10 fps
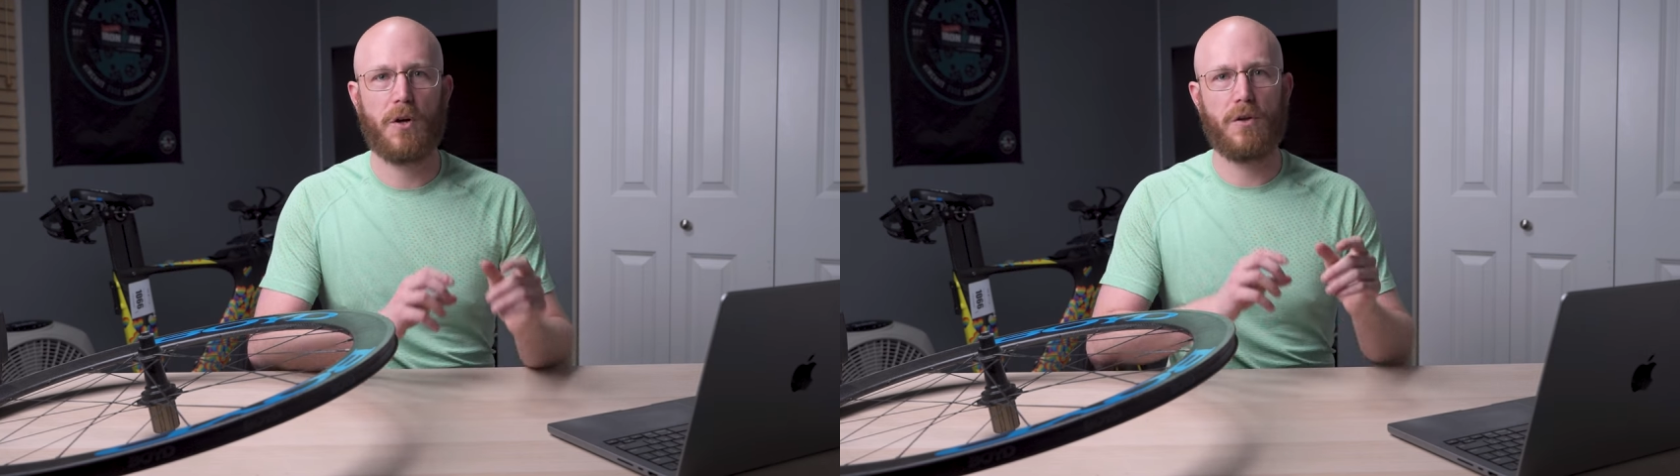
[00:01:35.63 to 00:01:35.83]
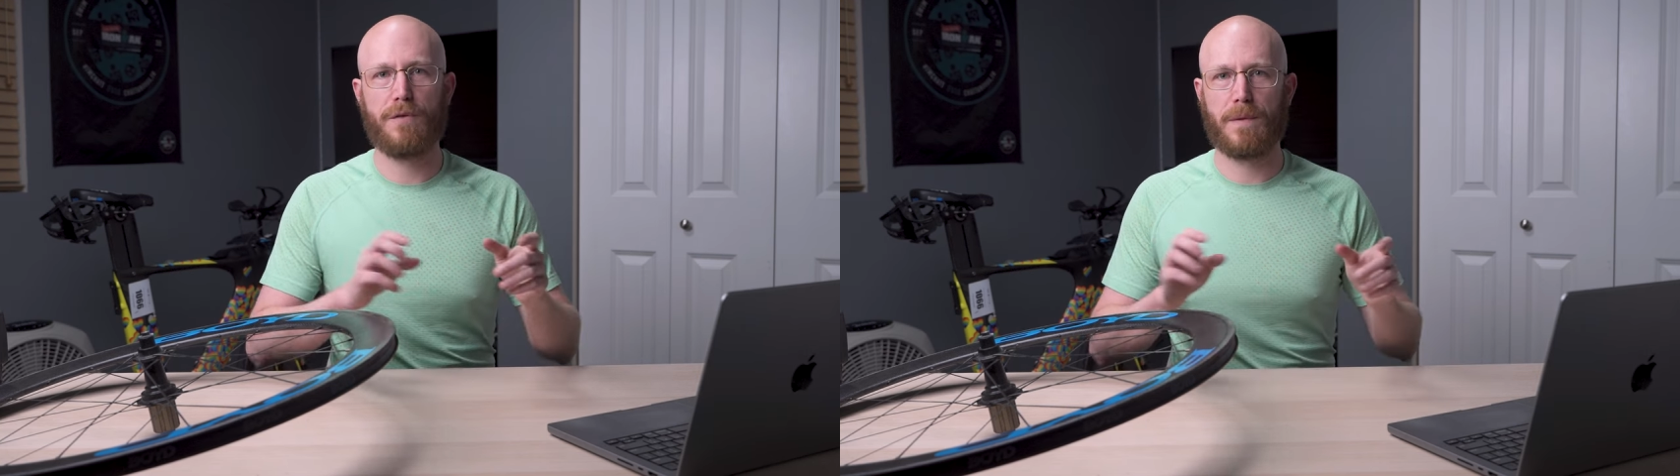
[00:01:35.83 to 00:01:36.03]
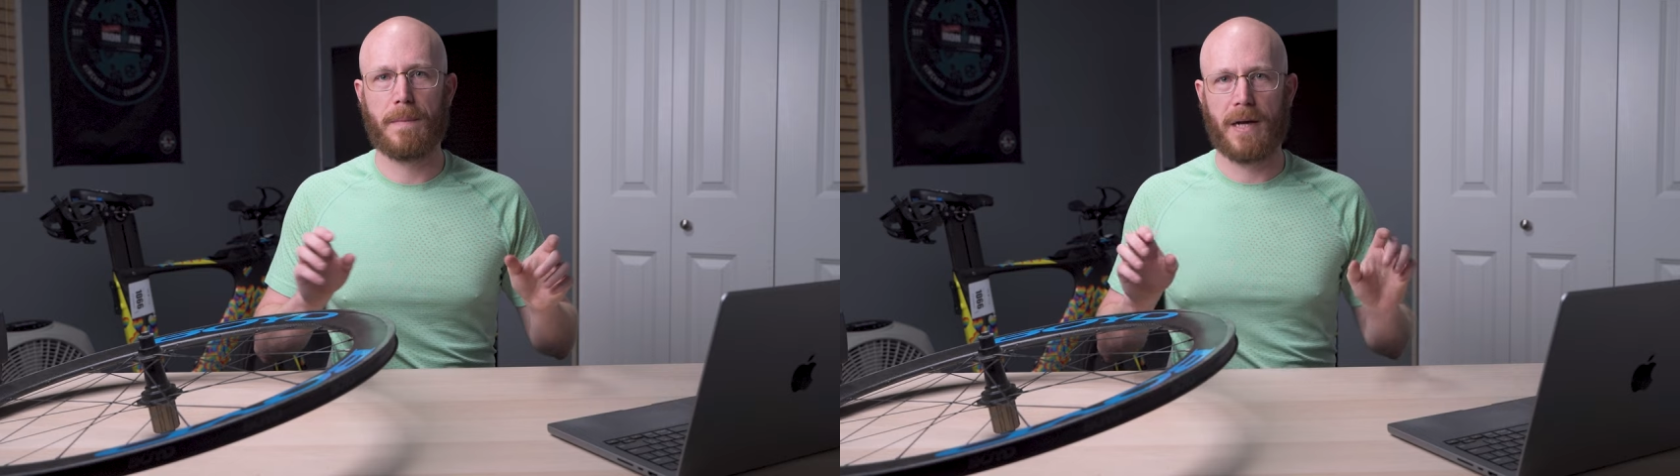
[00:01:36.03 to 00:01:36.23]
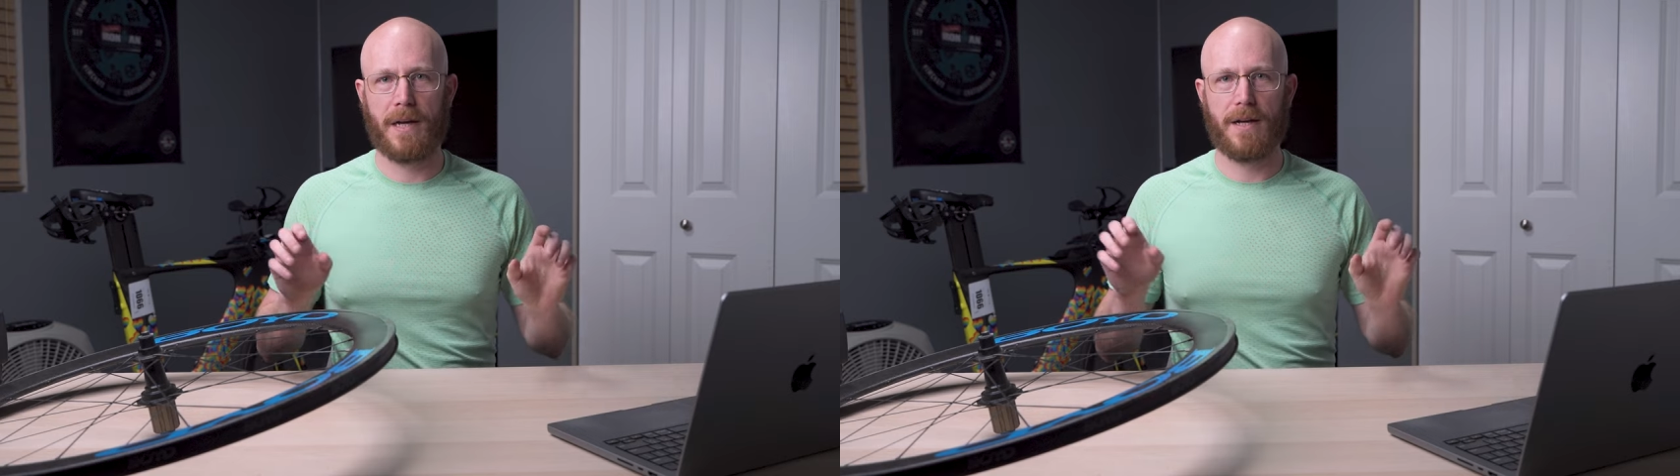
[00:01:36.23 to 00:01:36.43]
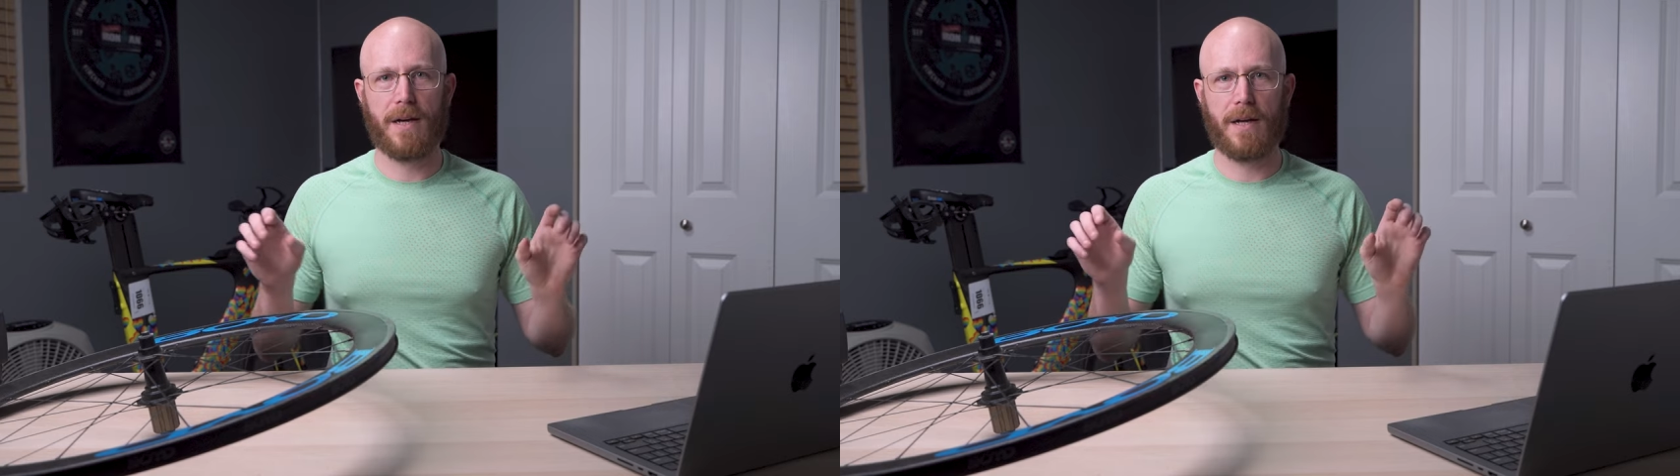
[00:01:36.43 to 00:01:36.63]
all over
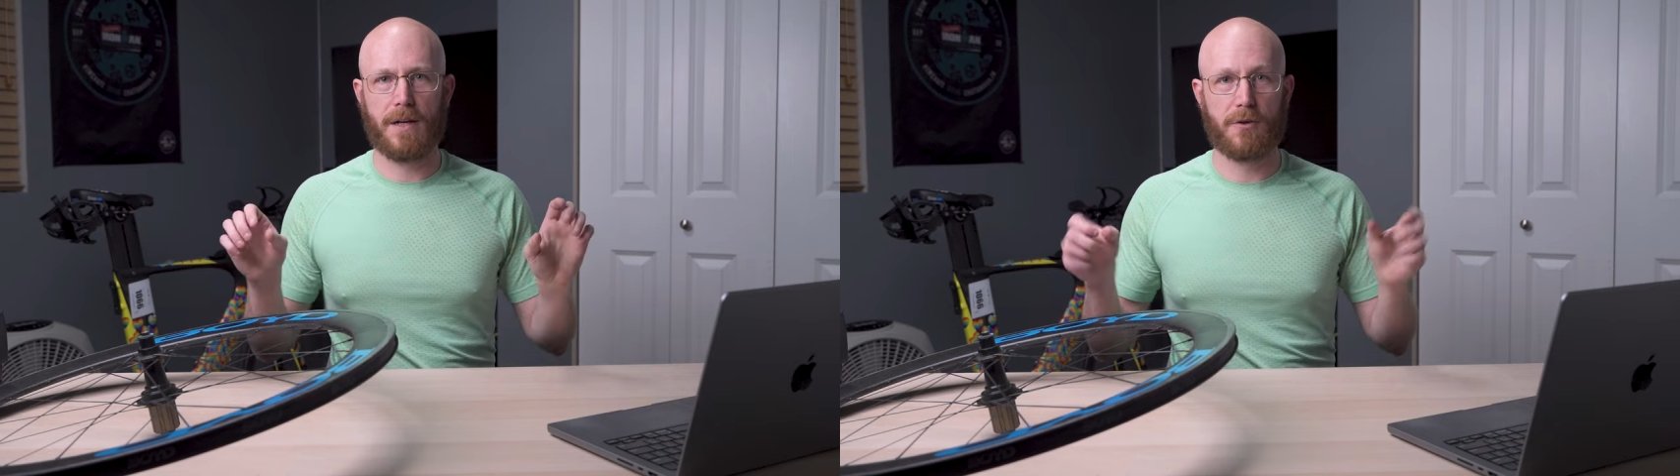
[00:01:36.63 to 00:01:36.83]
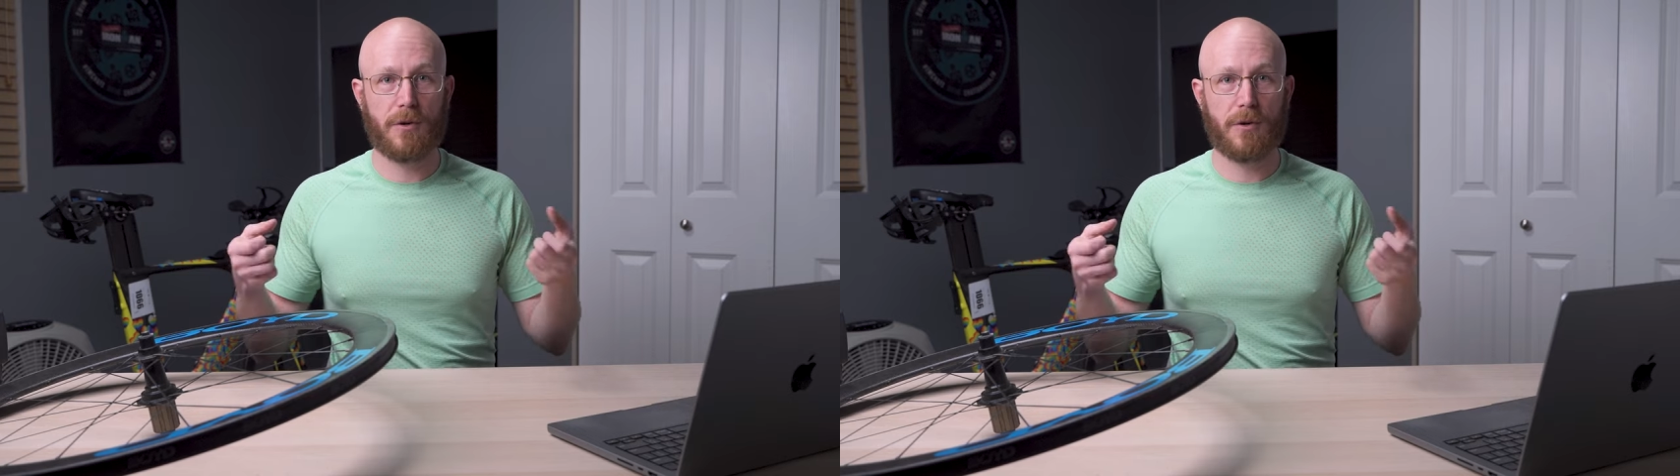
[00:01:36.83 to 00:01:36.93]
my